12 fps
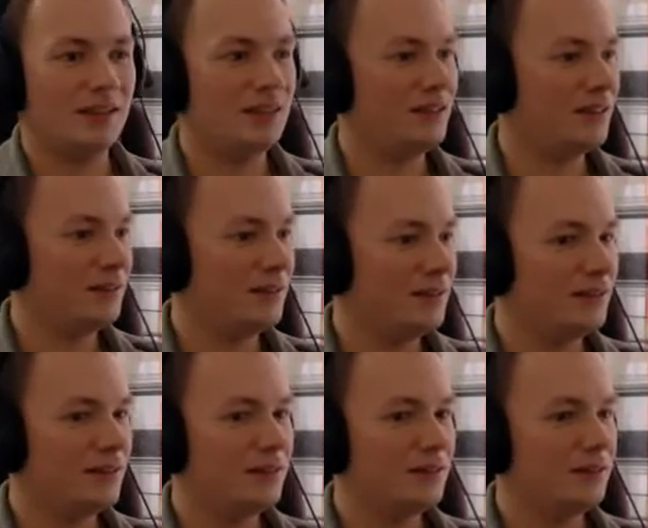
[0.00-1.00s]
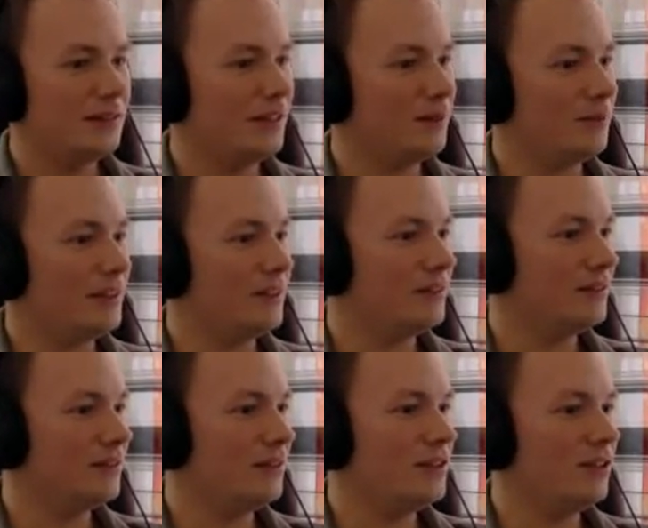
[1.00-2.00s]
Uh, hang on a minute.
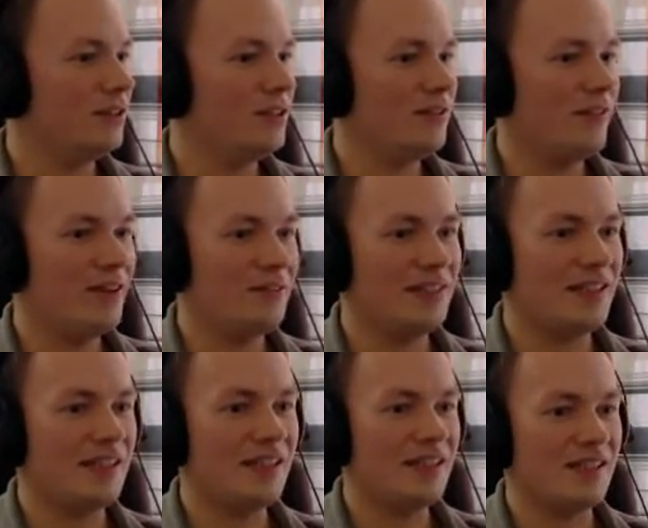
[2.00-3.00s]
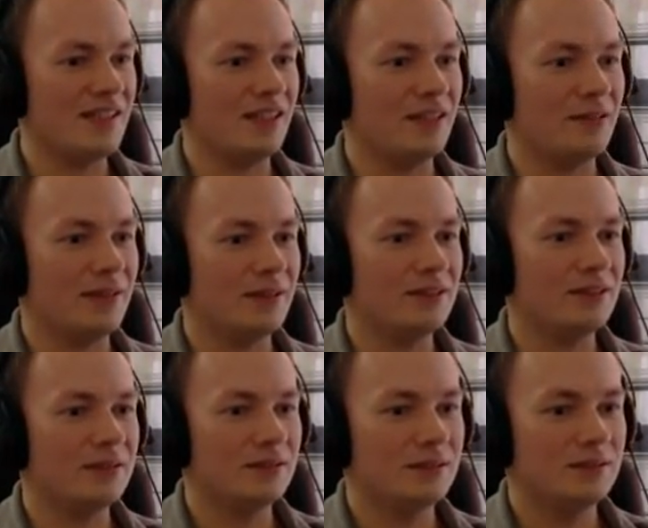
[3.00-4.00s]
There's a lot of healthy citizens still around.
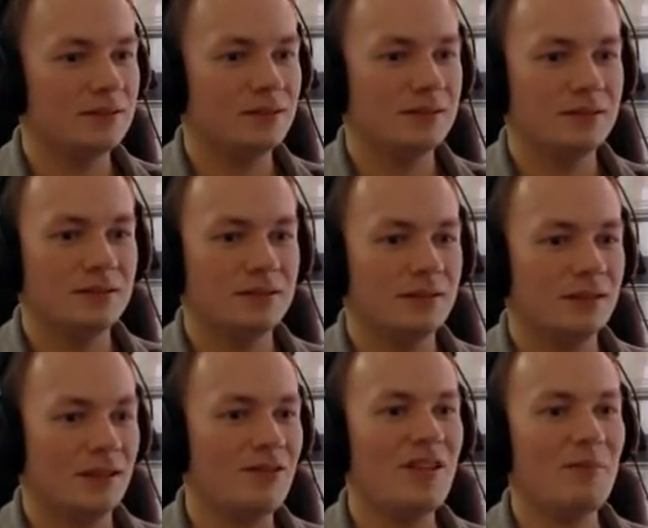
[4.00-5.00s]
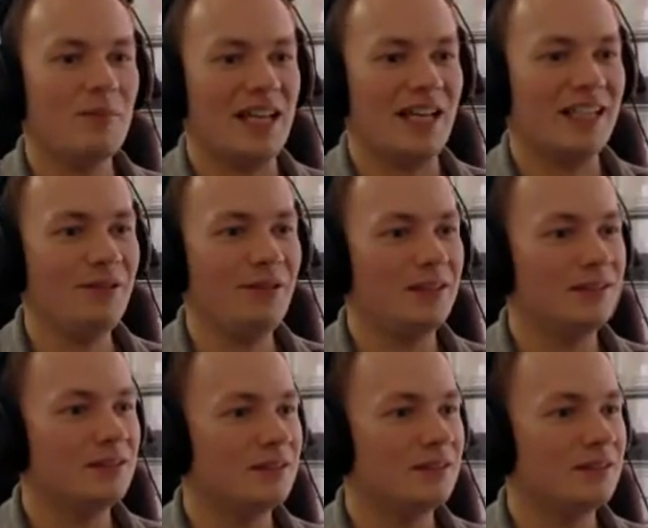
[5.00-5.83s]
Are those numbers accurate?